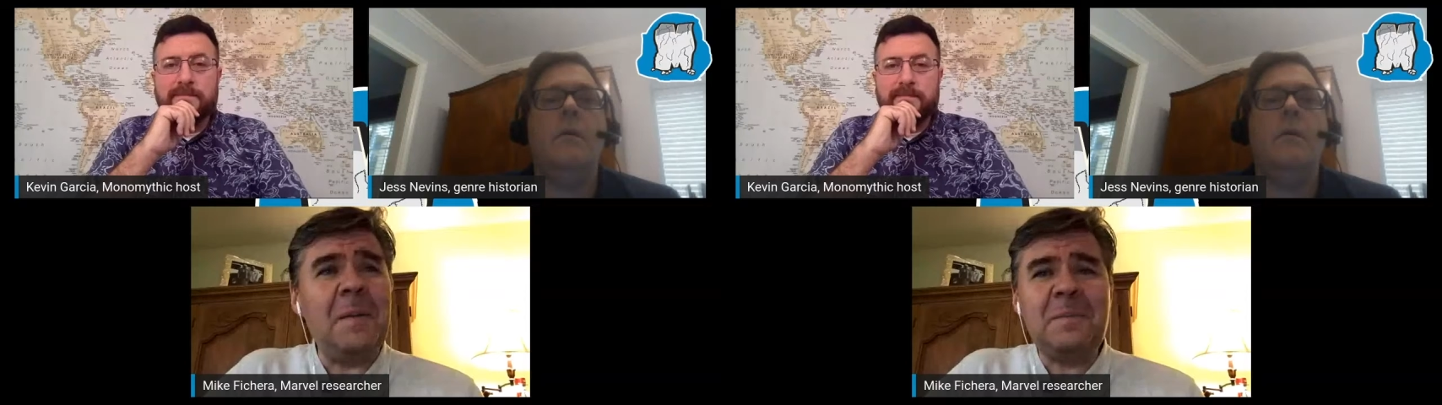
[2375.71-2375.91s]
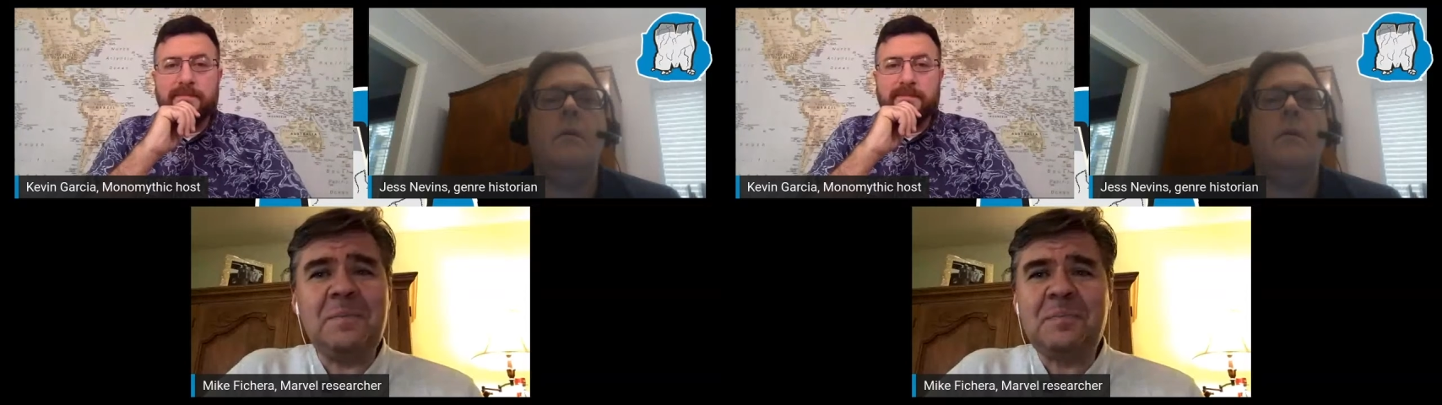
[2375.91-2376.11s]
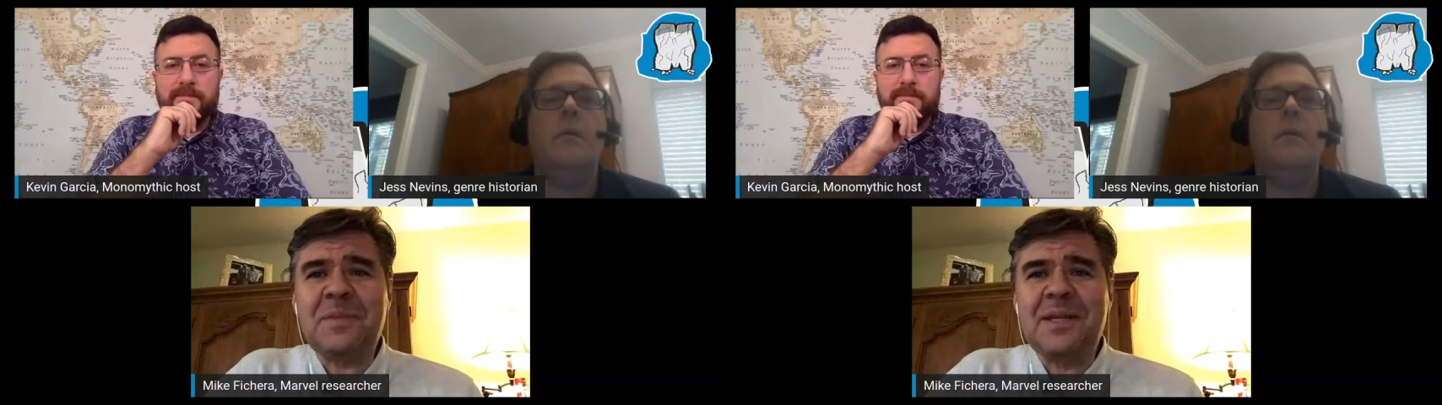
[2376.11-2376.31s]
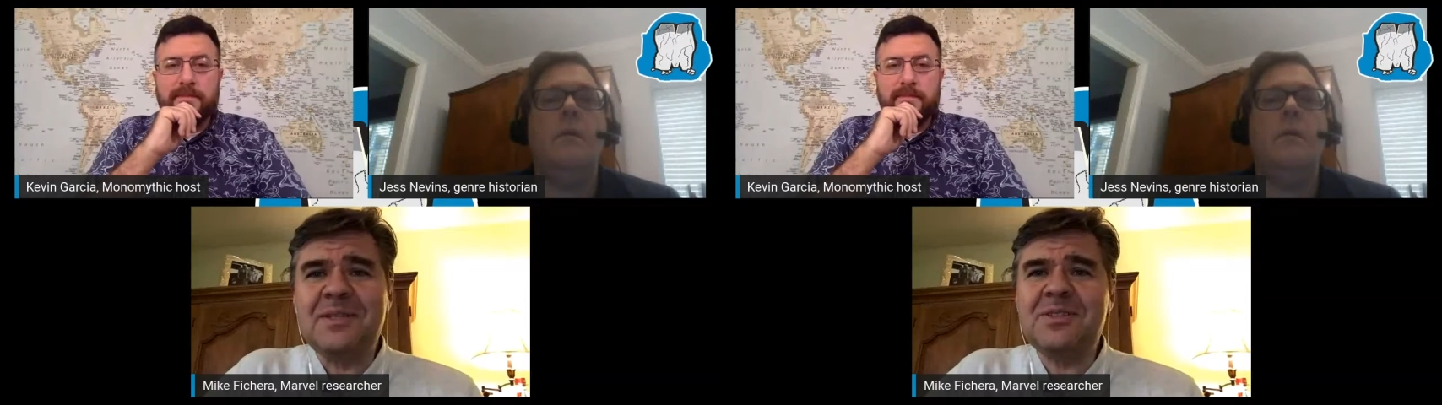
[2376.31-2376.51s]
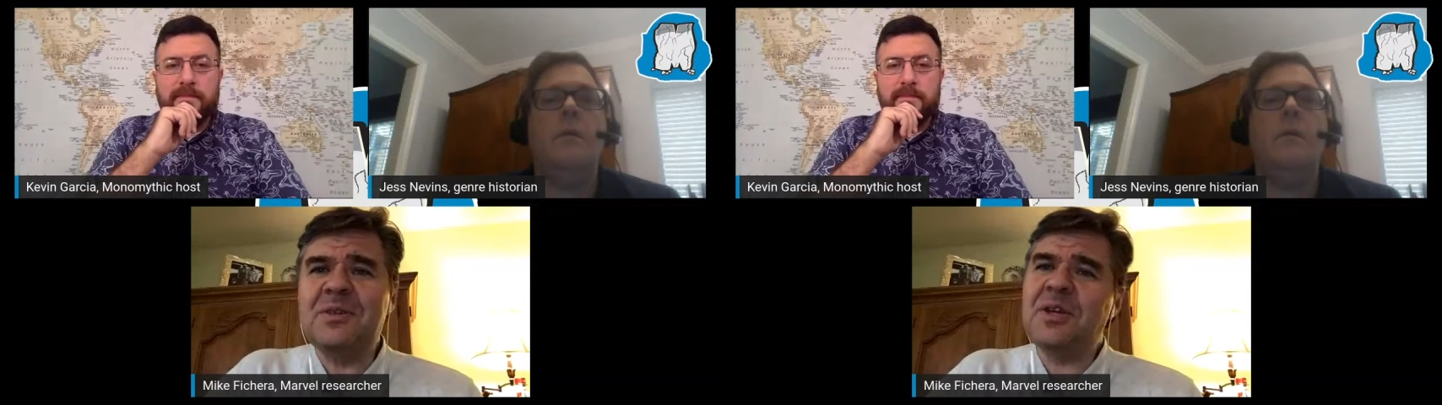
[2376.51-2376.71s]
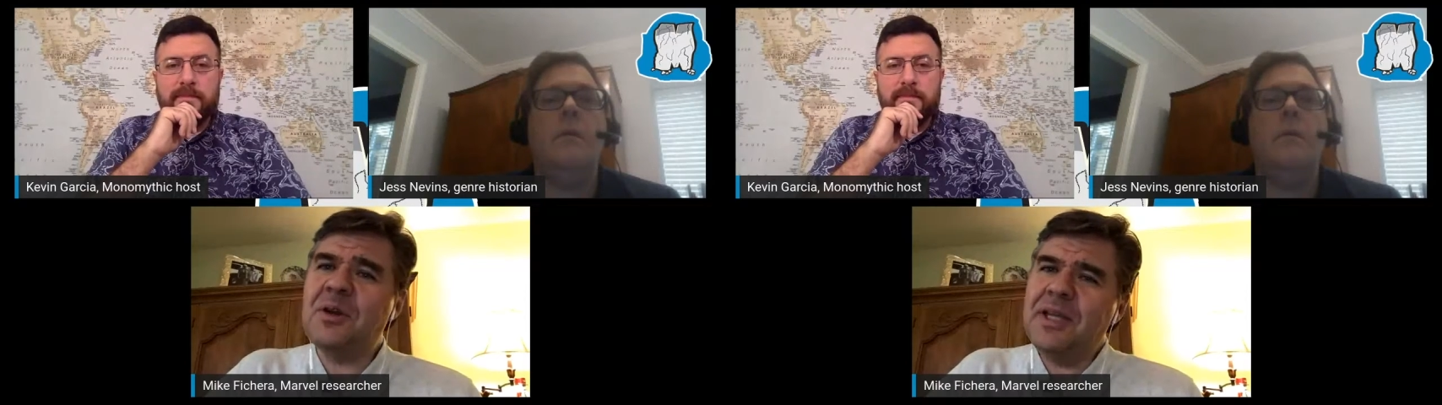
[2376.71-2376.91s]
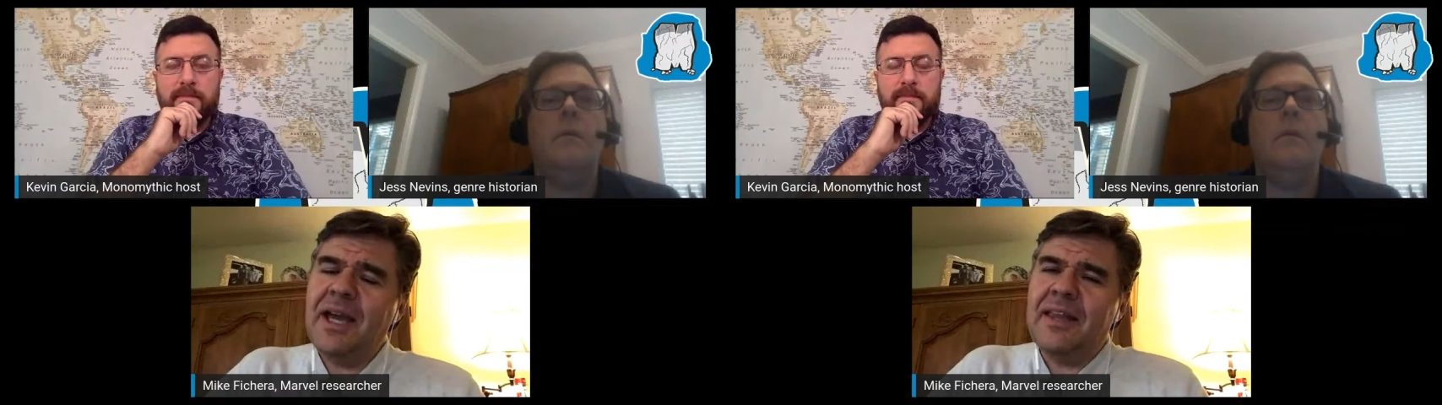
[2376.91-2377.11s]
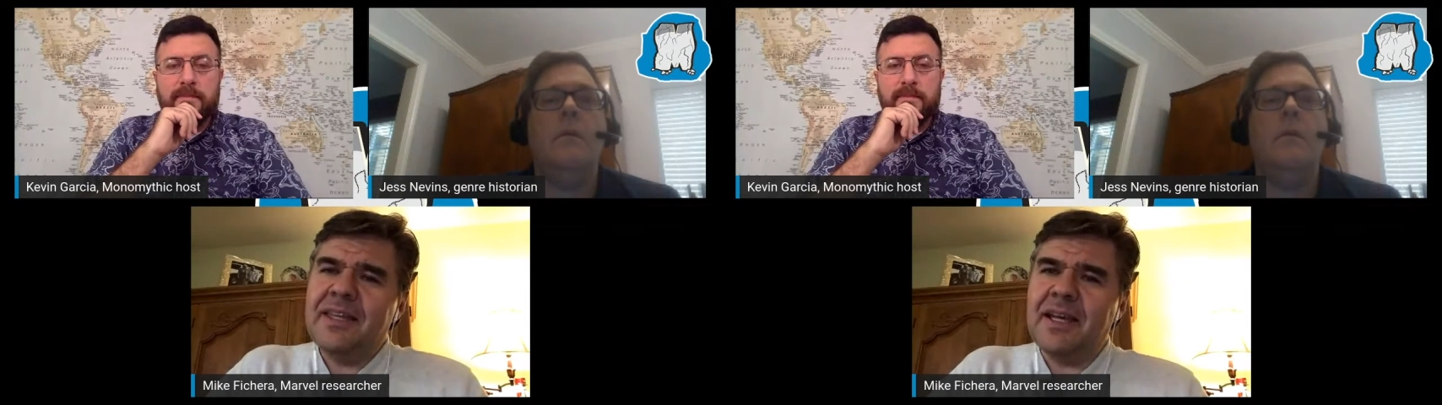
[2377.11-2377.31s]
Speaker 1: um, so the
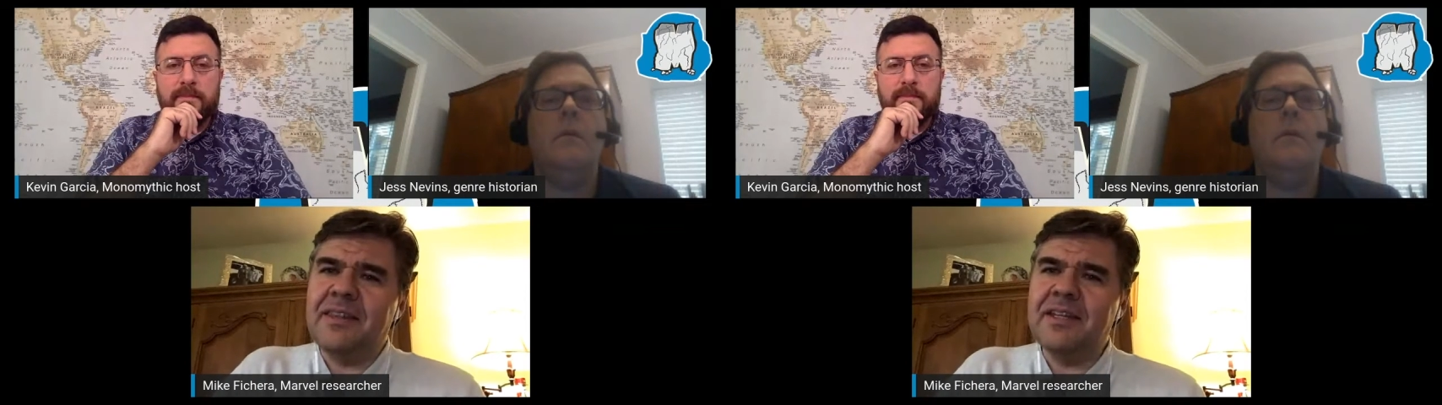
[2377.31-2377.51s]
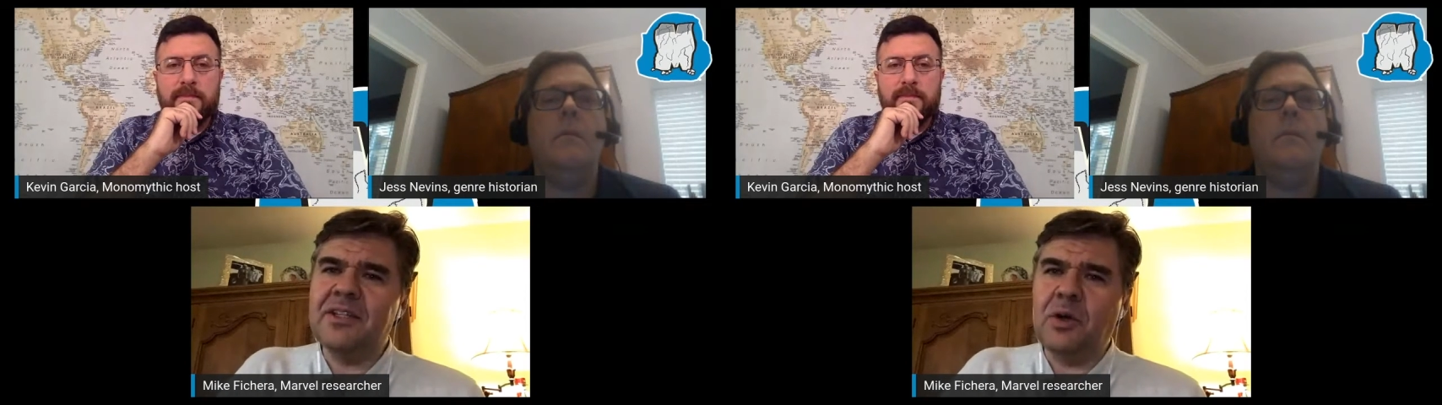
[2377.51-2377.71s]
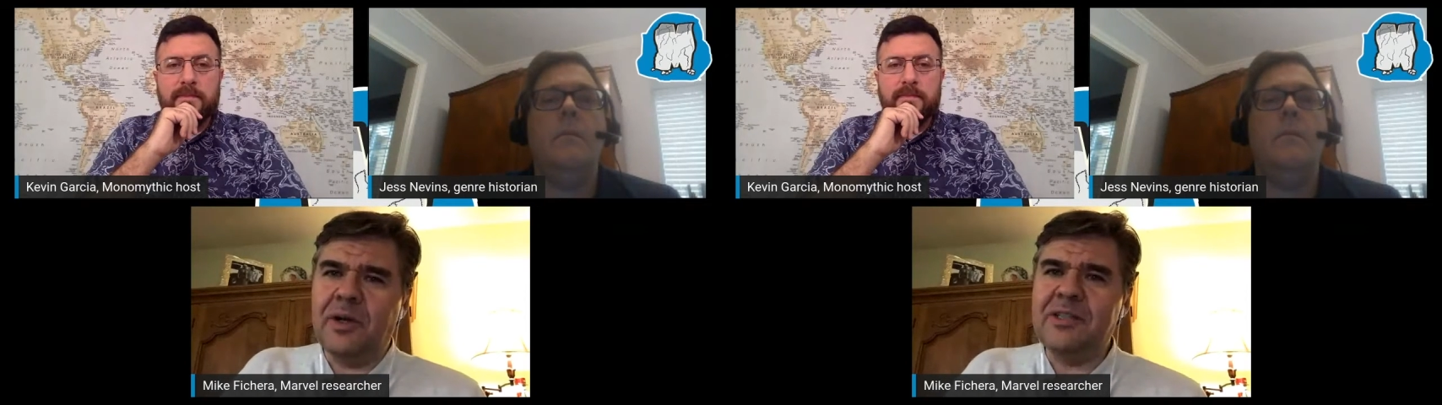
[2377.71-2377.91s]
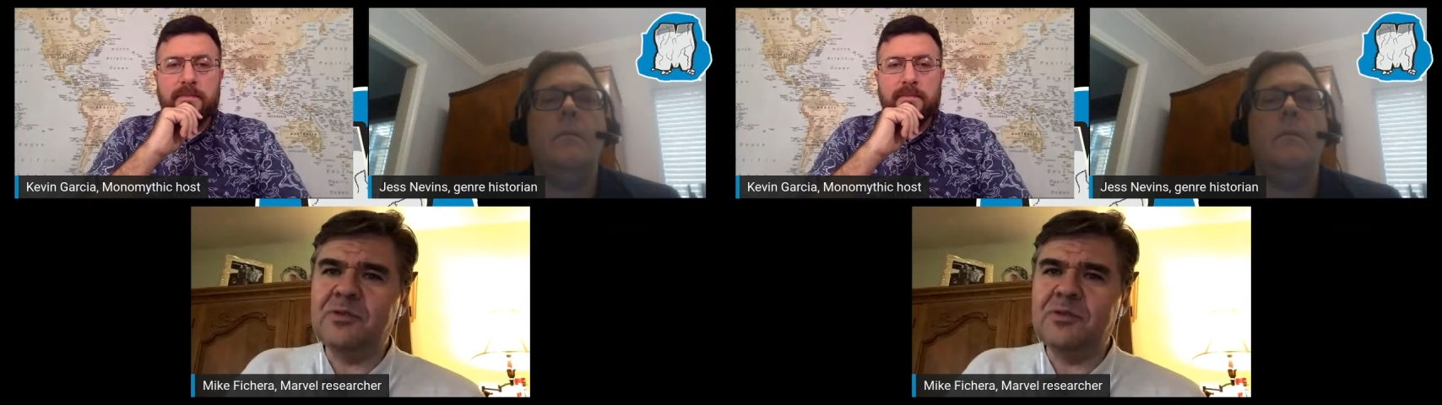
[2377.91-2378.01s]
yeah i think i think the